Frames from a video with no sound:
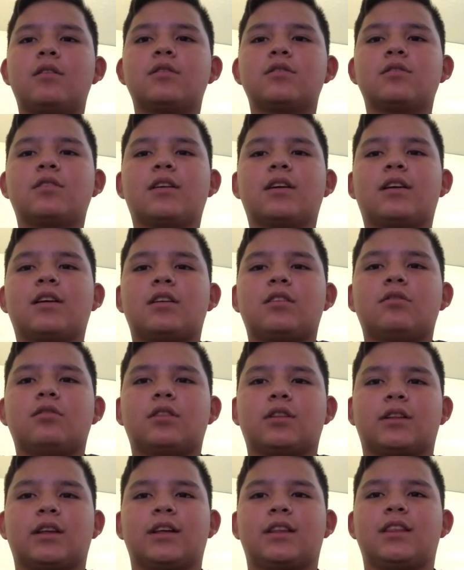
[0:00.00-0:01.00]
So like, you
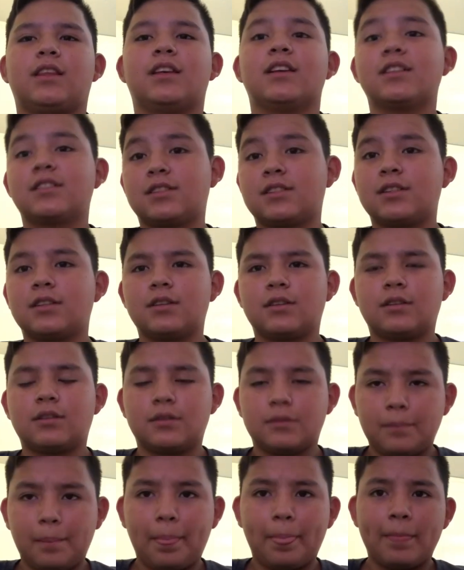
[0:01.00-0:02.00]
look like this,
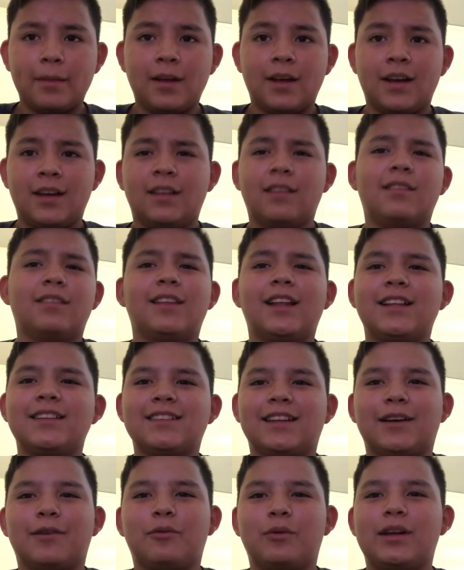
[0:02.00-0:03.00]
and
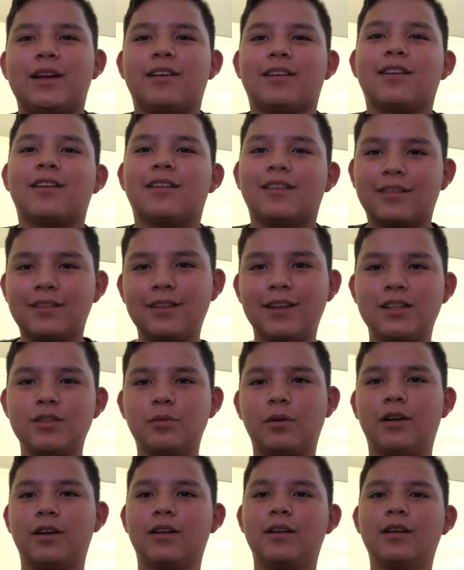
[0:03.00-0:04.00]
that's like weird, huh? That's
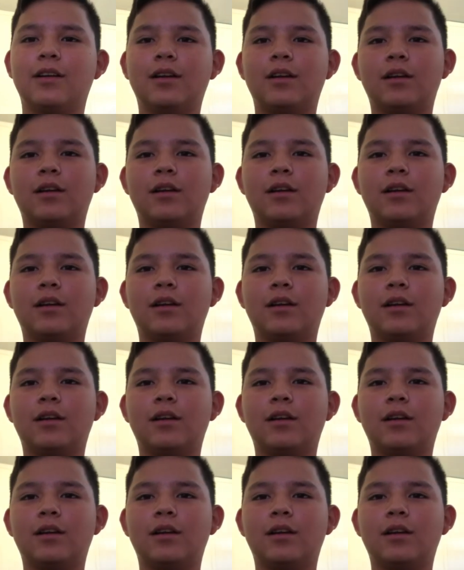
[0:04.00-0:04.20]
weird.